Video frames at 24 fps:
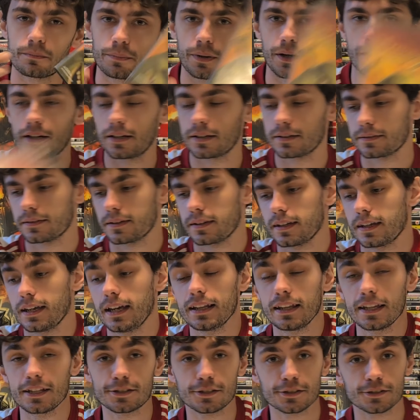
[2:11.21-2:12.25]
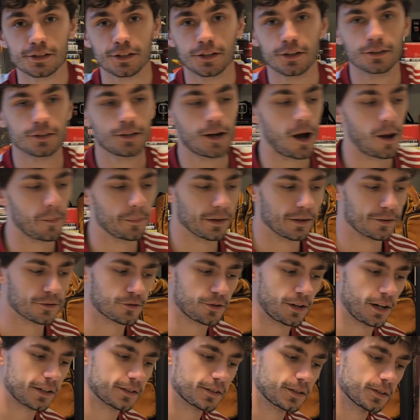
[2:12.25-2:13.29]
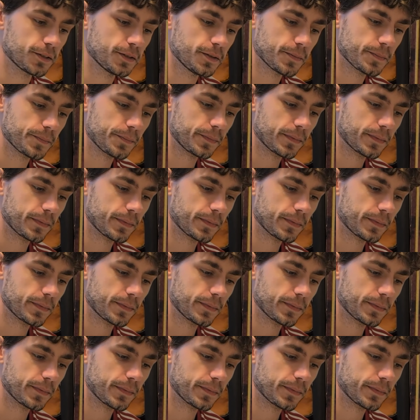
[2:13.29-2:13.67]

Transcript: but at least it's a good copy of Shrek 2.